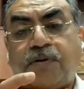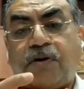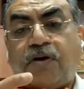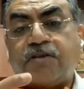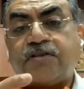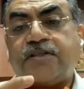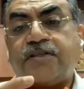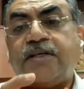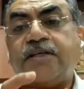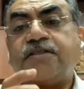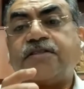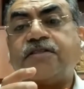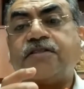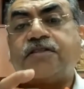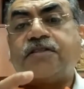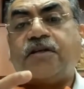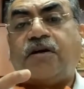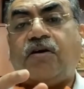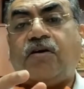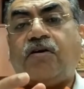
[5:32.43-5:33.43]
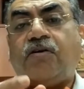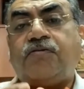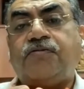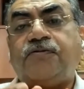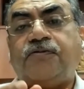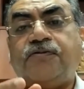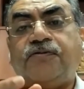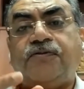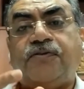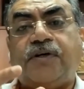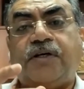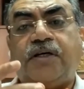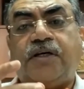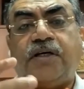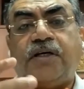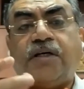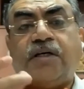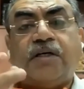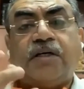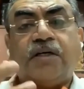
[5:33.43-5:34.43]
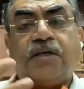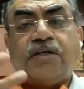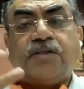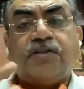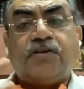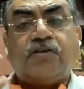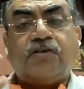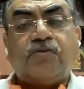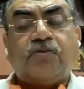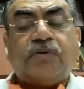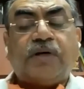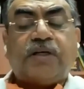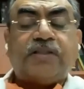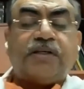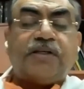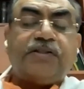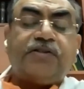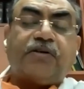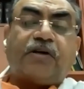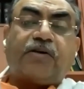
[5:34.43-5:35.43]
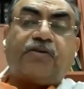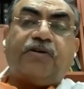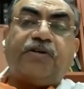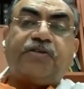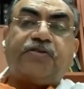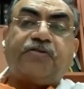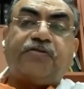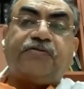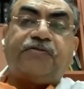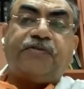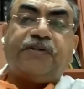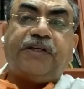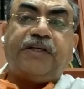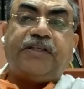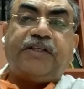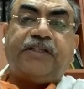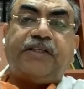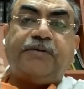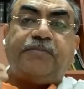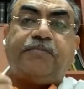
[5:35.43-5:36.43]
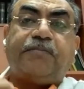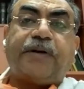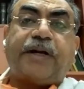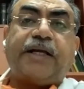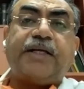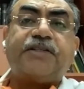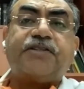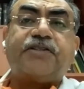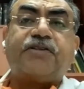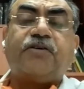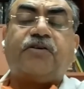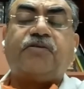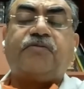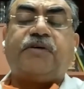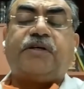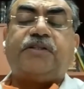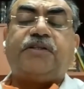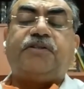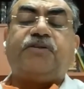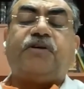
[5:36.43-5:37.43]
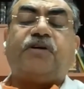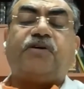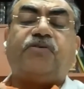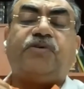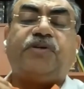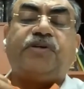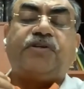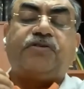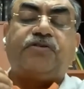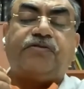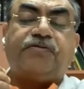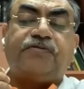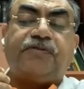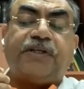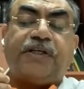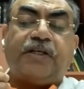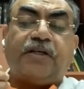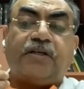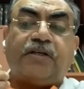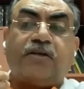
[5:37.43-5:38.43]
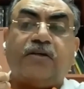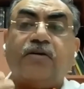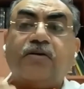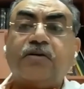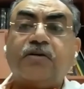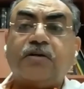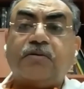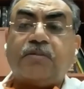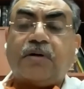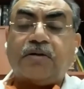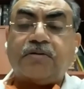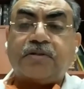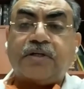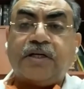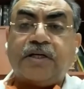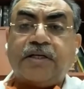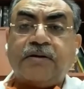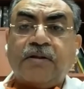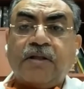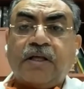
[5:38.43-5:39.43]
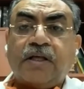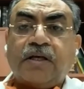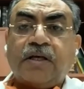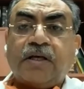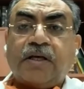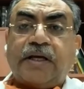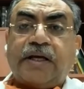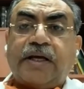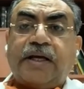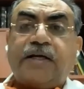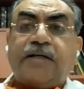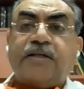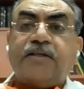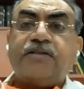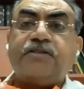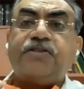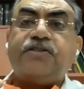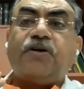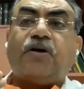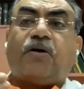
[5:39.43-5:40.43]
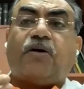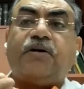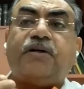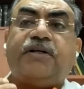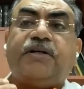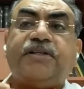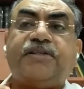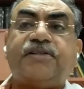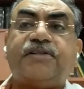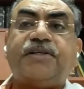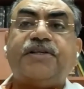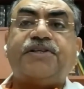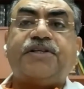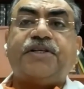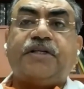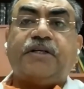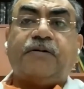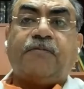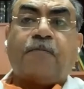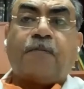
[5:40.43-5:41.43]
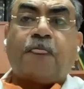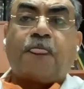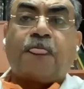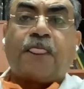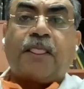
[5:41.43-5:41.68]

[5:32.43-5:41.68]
process of whether you are going to feel depressed or whether you are going to feel good about it, it is your decision.